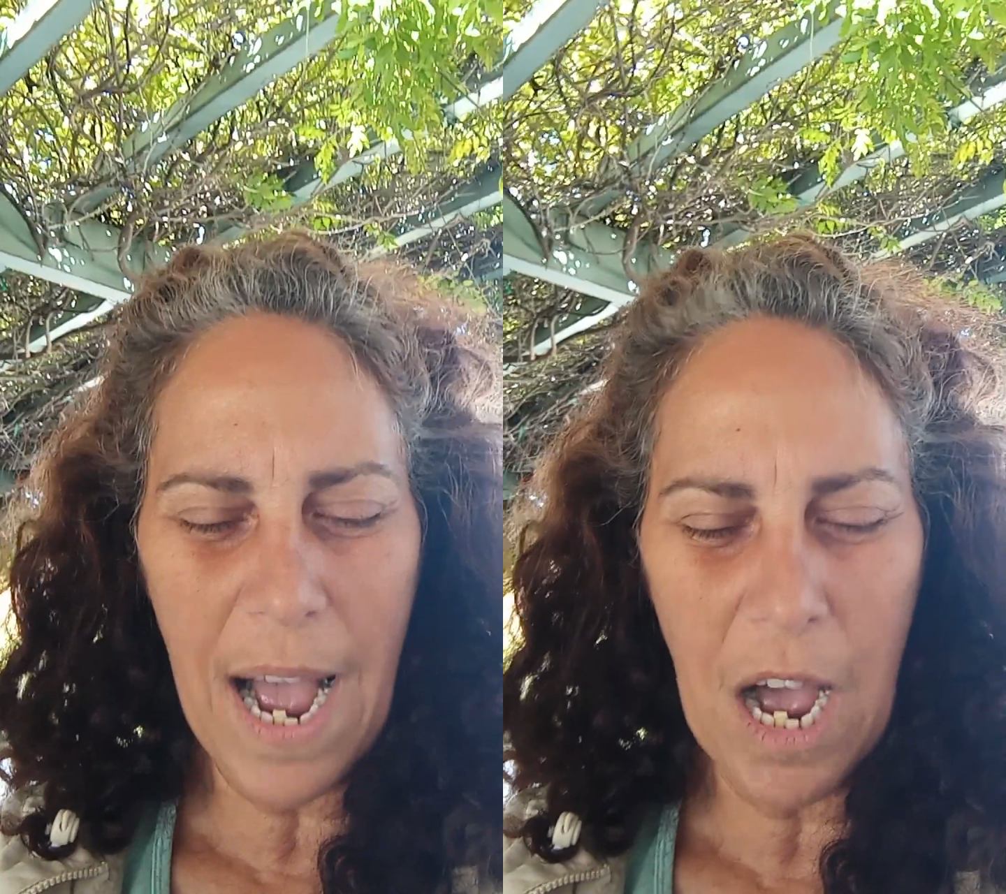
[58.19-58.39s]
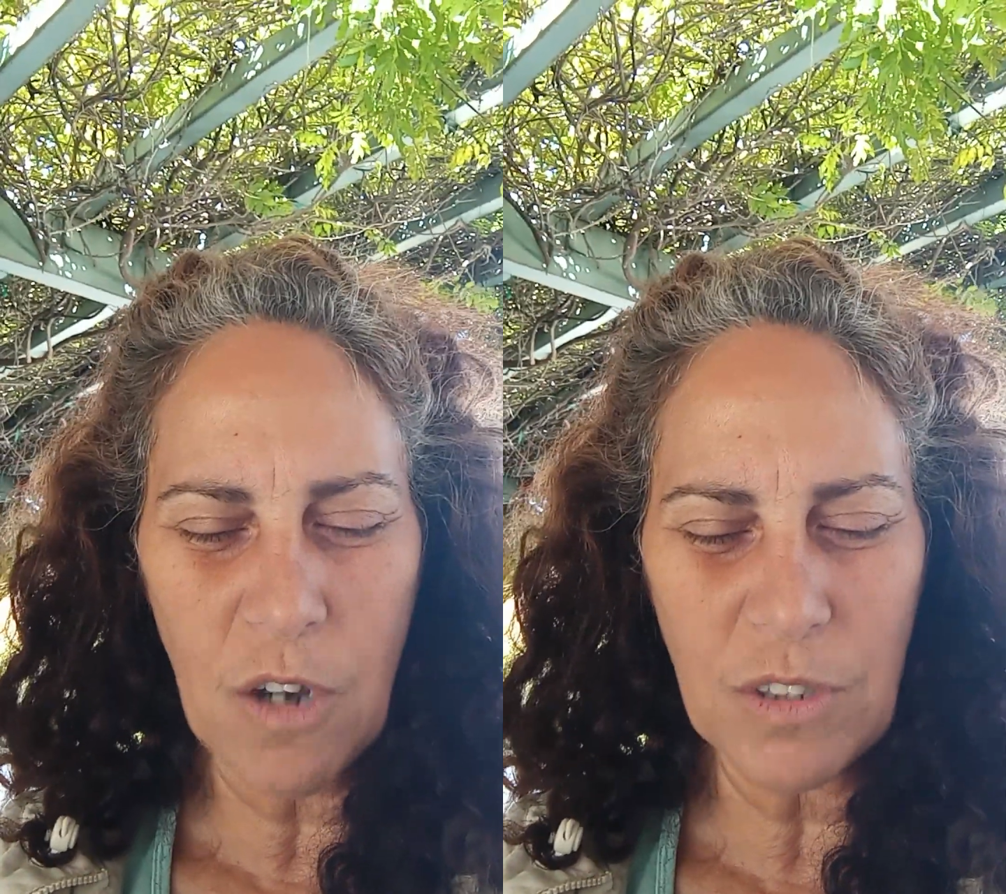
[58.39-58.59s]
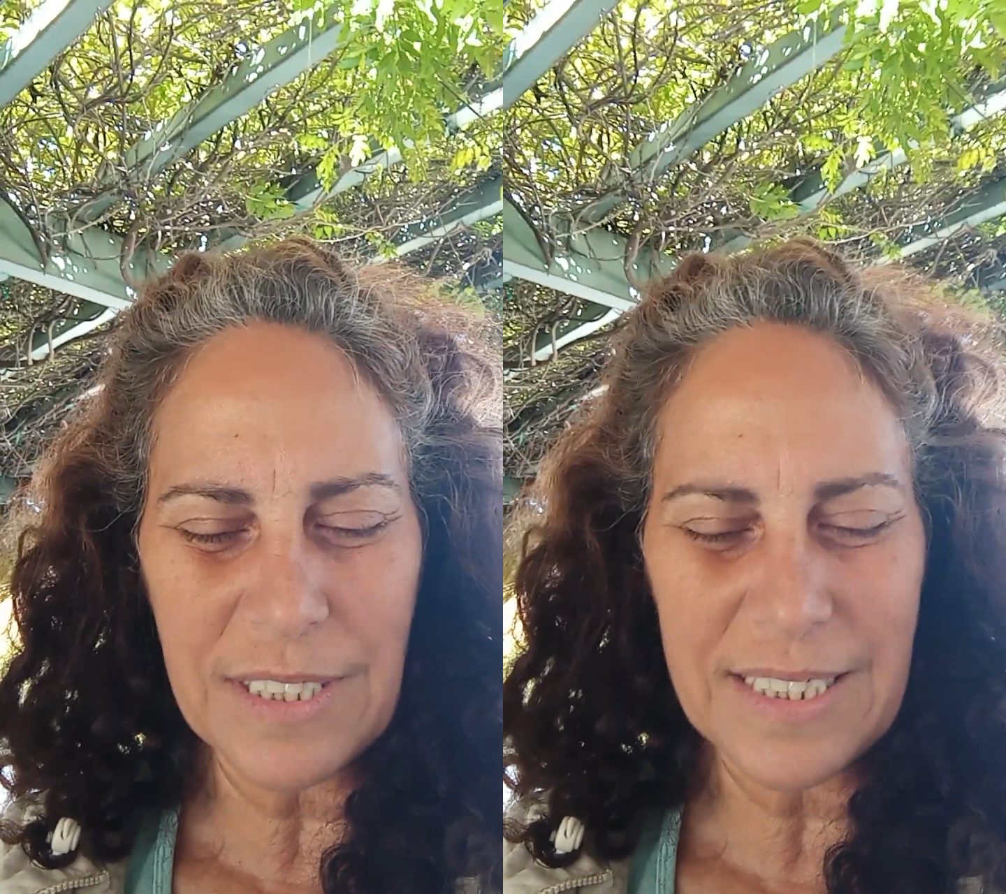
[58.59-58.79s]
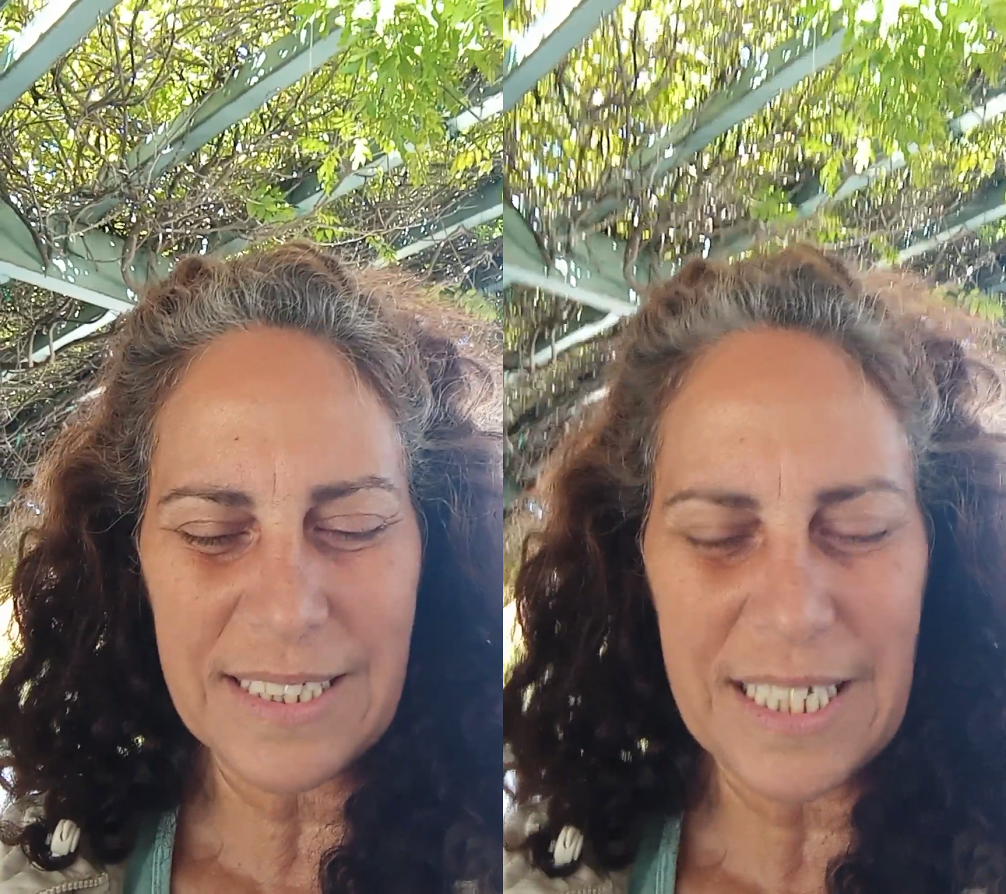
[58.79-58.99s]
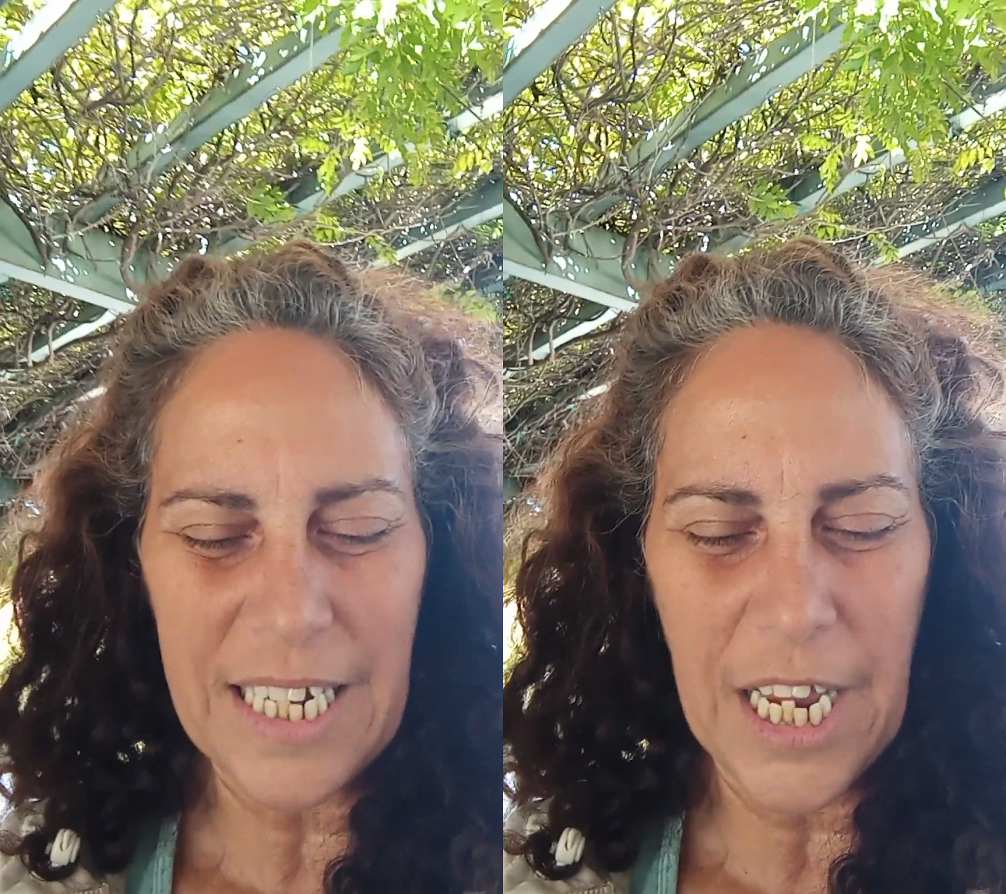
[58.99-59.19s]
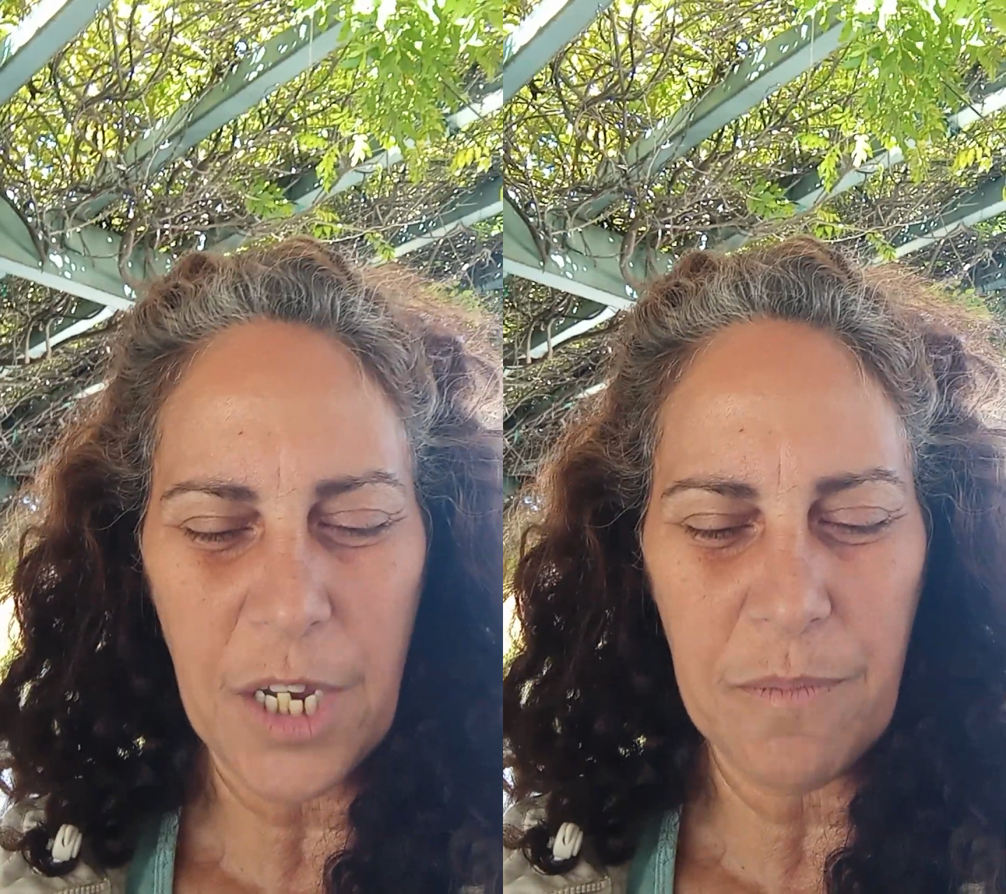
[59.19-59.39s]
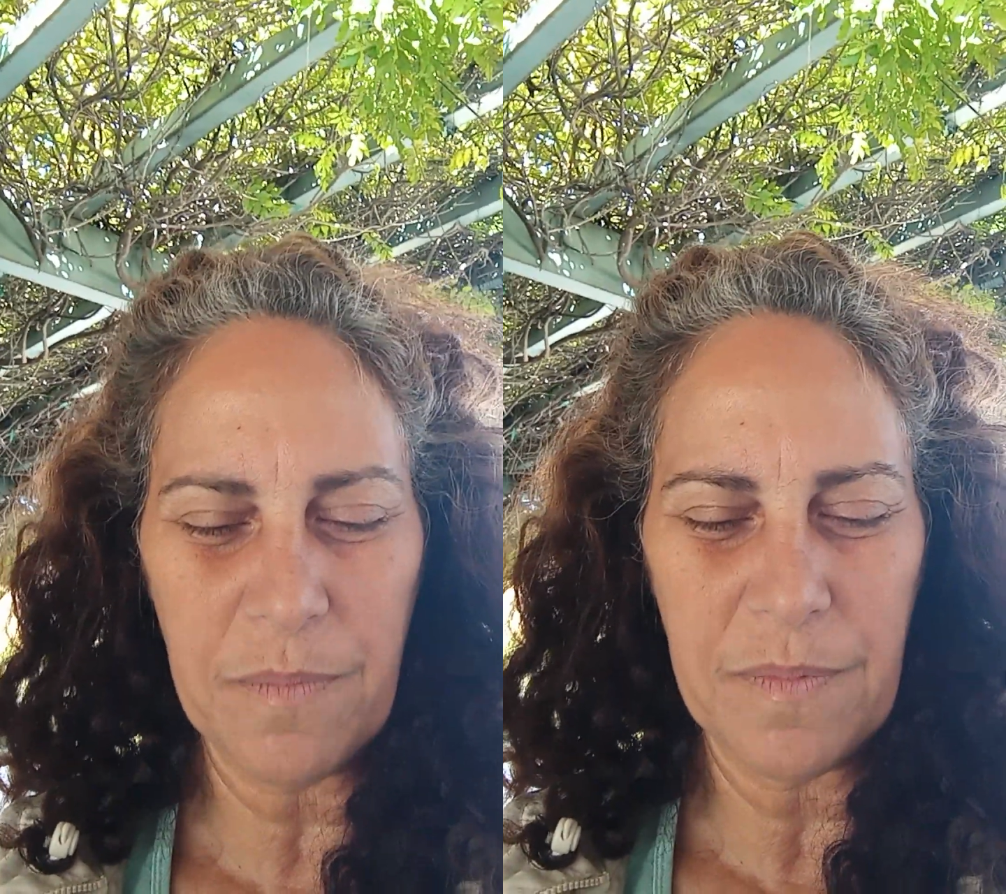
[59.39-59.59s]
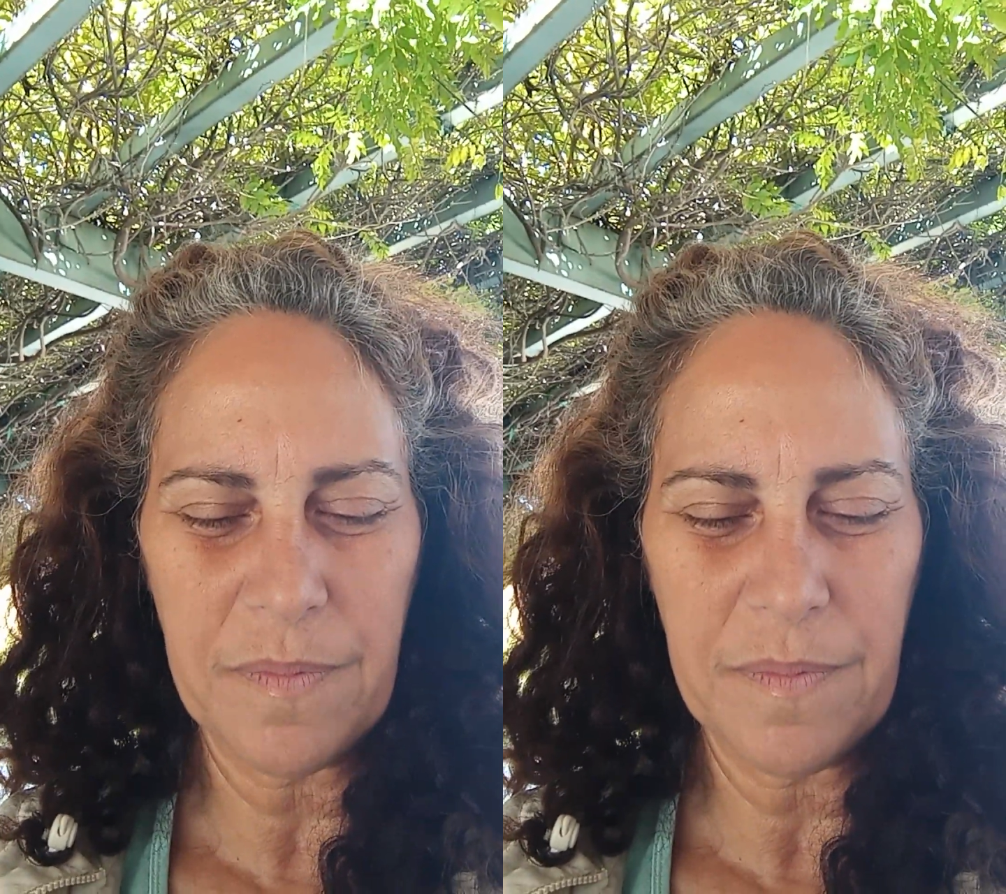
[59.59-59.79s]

out the name